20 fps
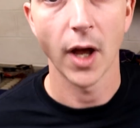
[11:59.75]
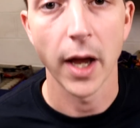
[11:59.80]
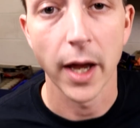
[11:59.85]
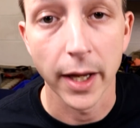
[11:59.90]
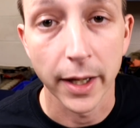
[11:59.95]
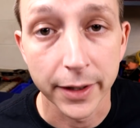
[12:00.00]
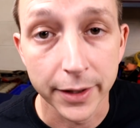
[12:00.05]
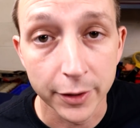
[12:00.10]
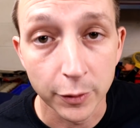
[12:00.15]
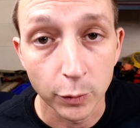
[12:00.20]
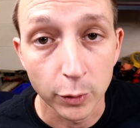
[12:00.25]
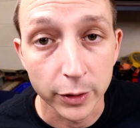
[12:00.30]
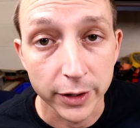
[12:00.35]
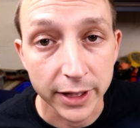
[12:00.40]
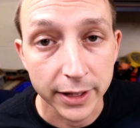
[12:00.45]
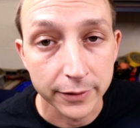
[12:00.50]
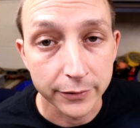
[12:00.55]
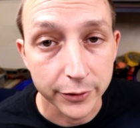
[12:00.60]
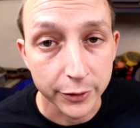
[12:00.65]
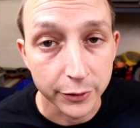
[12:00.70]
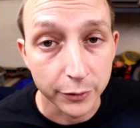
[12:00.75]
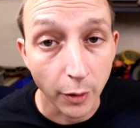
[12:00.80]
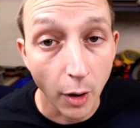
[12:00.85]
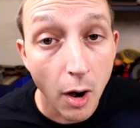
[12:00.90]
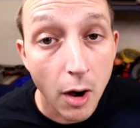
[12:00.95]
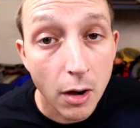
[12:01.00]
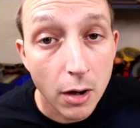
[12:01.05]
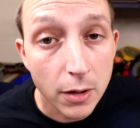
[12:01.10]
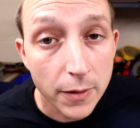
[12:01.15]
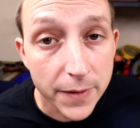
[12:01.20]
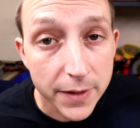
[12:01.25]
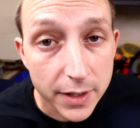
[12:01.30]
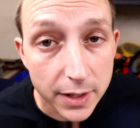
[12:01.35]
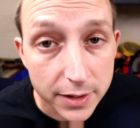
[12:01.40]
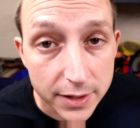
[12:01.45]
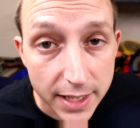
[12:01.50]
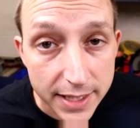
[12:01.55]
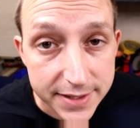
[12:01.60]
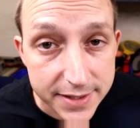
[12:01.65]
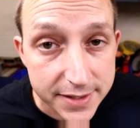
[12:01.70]
and it will give you all the
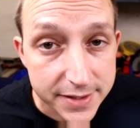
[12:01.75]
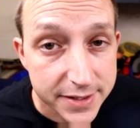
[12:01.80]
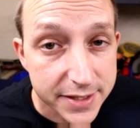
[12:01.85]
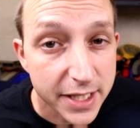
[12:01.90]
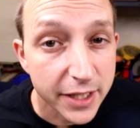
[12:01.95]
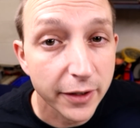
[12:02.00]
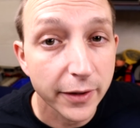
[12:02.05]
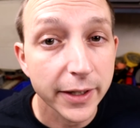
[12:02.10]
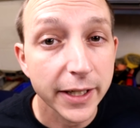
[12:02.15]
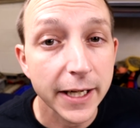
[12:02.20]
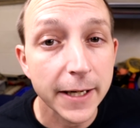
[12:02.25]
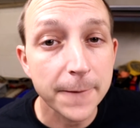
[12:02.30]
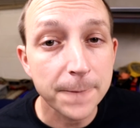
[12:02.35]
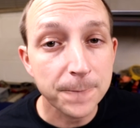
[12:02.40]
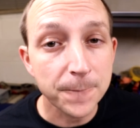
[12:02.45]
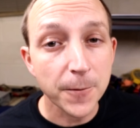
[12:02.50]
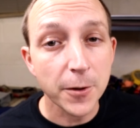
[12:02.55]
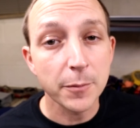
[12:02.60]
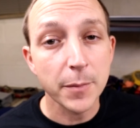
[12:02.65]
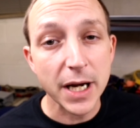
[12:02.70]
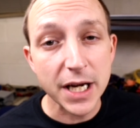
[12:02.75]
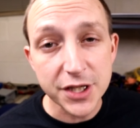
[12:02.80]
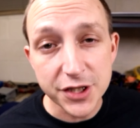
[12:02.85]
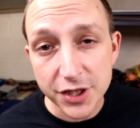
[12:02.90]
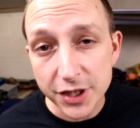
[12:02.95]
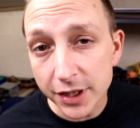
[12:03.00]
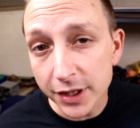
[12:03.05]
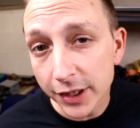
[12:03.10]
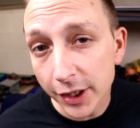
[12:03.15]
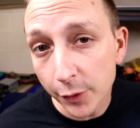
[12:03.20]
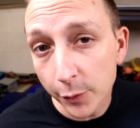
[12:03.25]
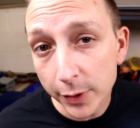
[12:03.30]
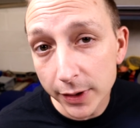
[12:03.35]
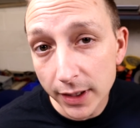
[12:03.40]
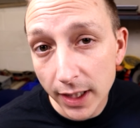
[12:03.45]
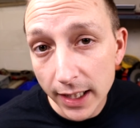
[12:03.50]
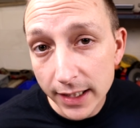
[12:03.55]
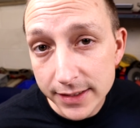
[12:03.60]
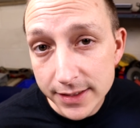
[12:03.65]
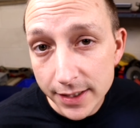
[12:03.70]
necessary information you would
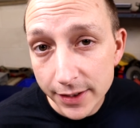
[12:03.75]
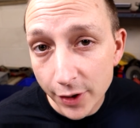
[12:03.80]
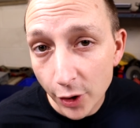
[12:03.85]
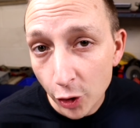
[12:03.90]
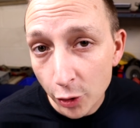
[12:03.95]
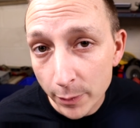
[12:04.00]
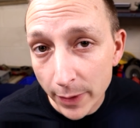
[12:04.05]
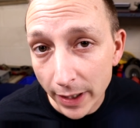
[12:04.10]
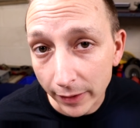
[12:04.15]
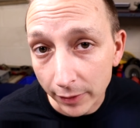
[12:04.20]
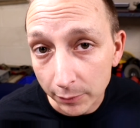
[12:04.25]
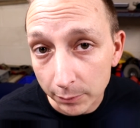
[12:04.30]
like to know about